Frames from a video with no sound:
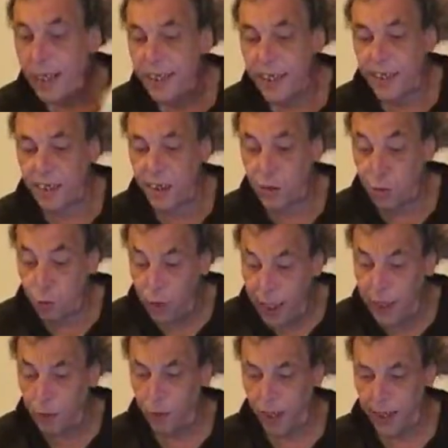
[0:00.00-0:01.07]

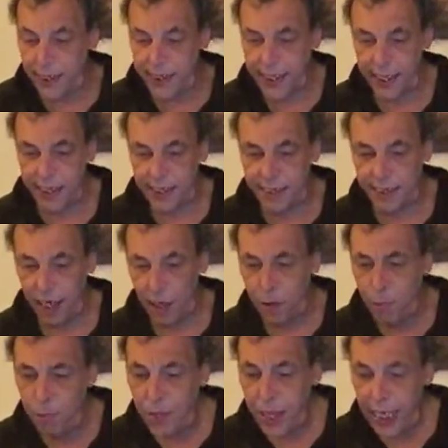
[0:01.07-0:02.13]
Streetwise in the
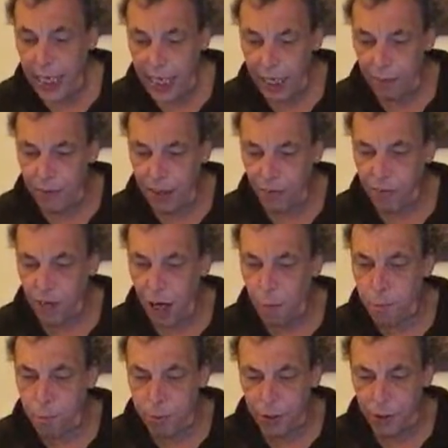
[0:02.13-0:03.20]
snow if you've
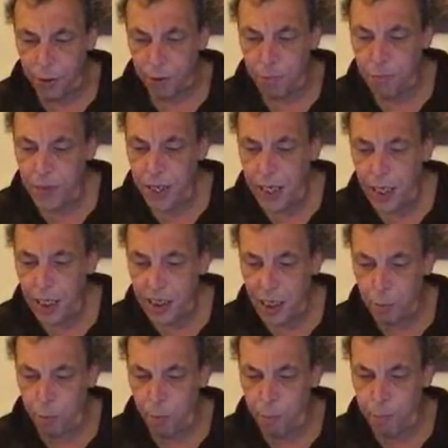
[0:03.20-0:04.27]
got Boo?
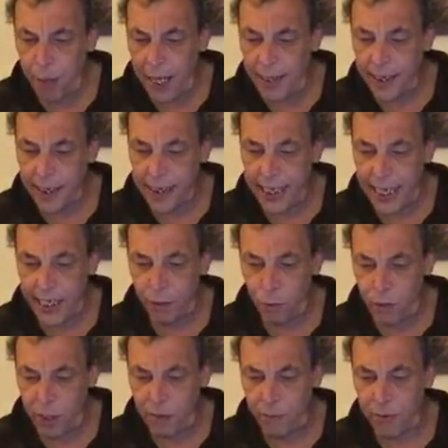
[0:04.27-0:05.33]
You'd be better
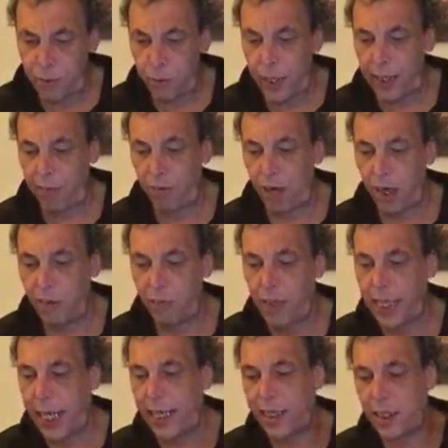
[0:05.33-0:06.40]
getting rid of a 25
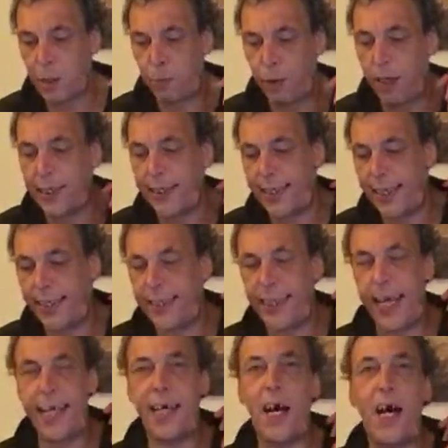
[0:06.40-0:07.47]
and getting a spicy
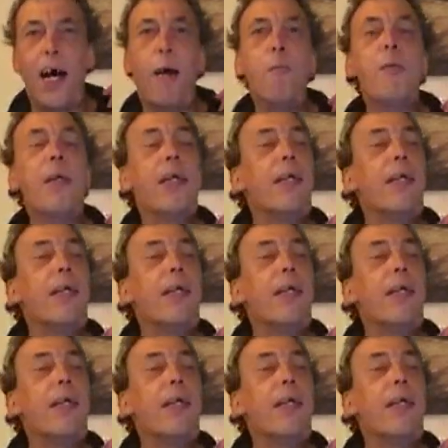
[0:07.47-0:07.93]
ZR.